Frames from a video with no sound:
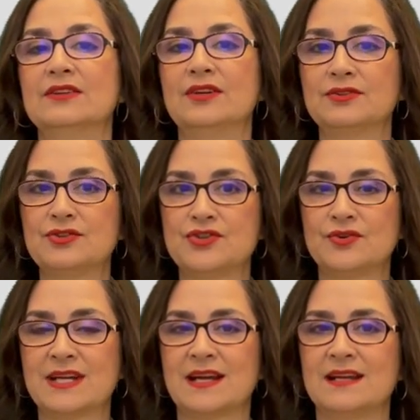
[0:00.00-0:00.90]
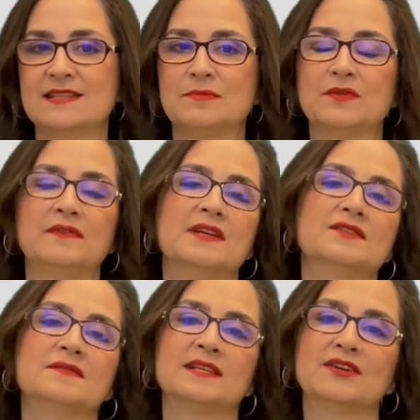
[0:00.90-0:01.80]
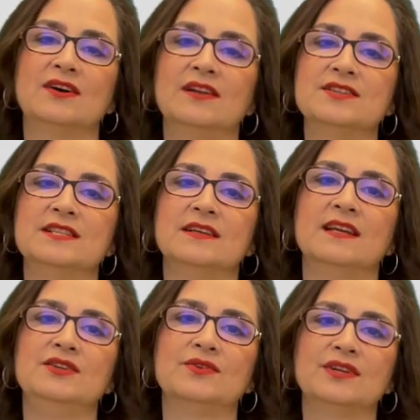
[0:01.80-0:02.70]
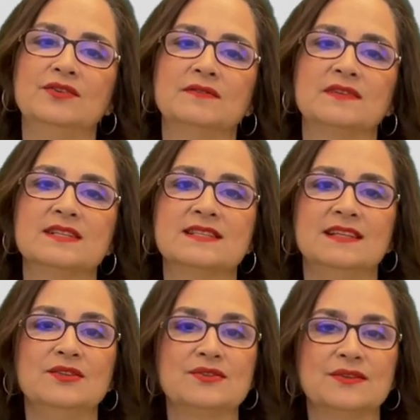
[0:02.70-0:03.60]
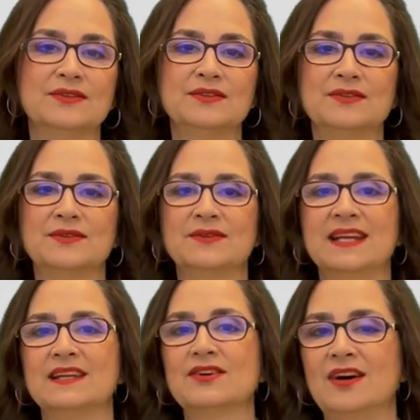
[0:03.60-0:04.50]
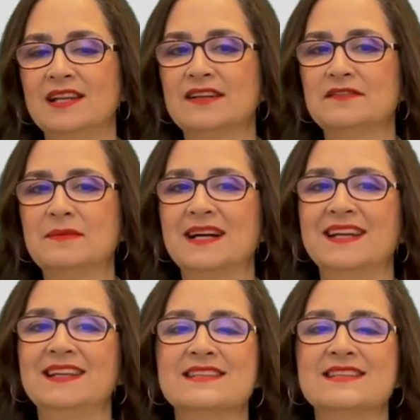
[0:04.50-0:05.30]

Dr. Joel Katz, a professor of psychology at York University in Toronto and a colleague of mine,